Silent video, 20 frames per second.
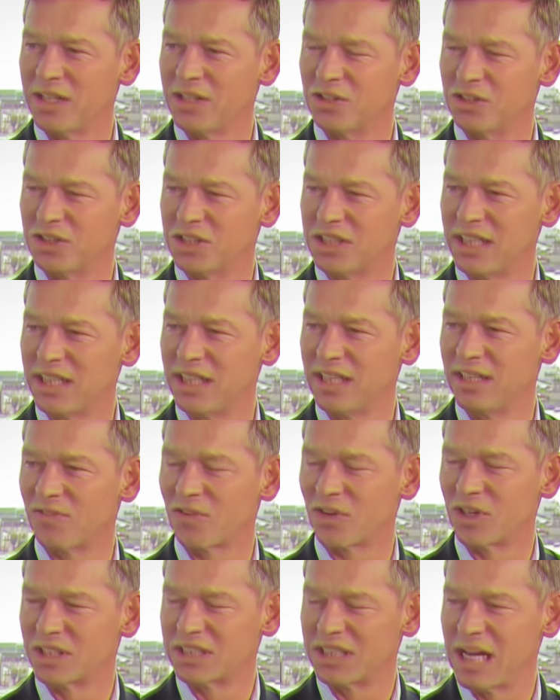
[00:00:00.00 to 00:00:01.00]
you're seeing,
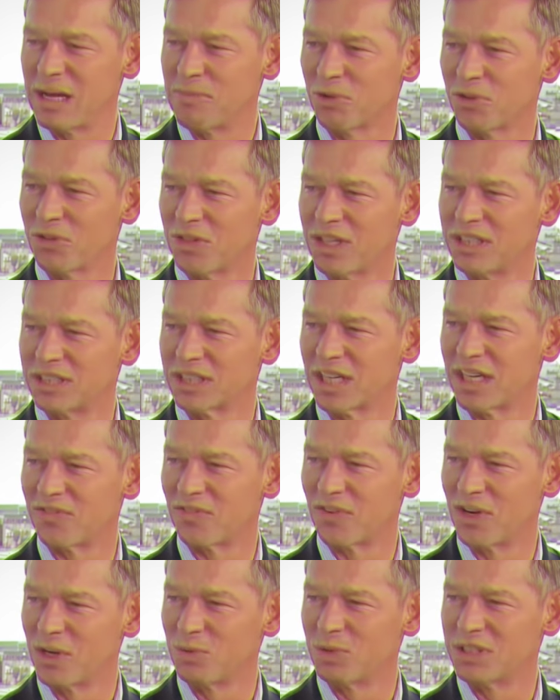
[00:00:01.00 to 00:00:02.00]
for example, things like
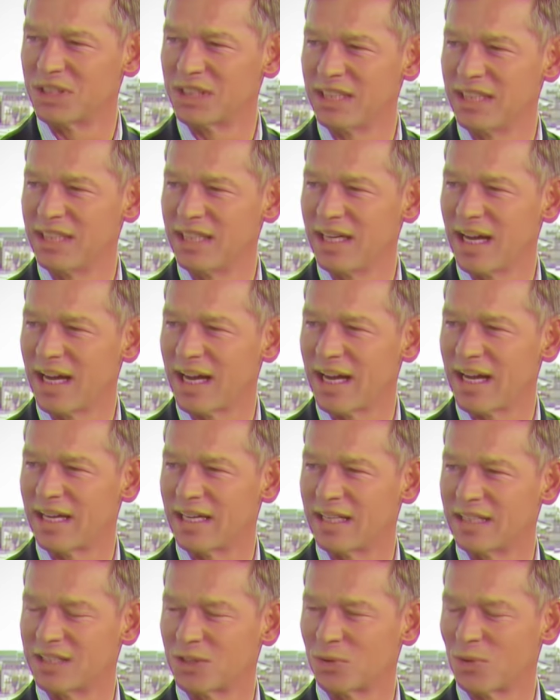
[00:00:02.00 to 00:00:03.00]
frequency
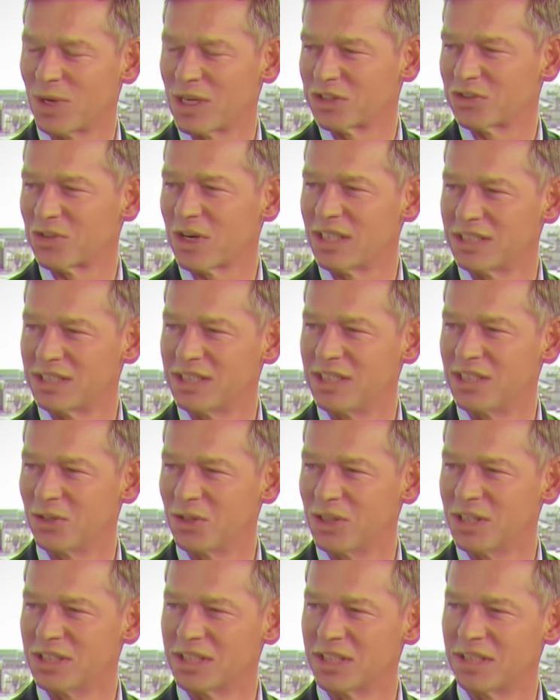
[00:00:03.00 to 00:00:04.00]
to restaurants
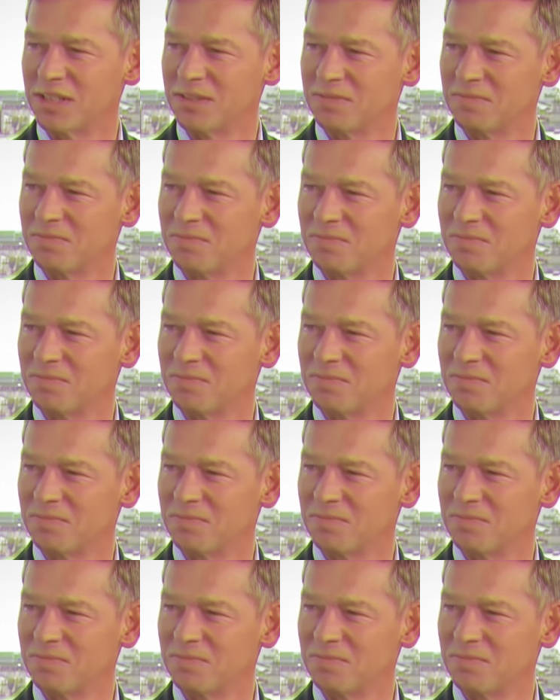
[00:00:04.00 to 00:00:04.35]
decreasing.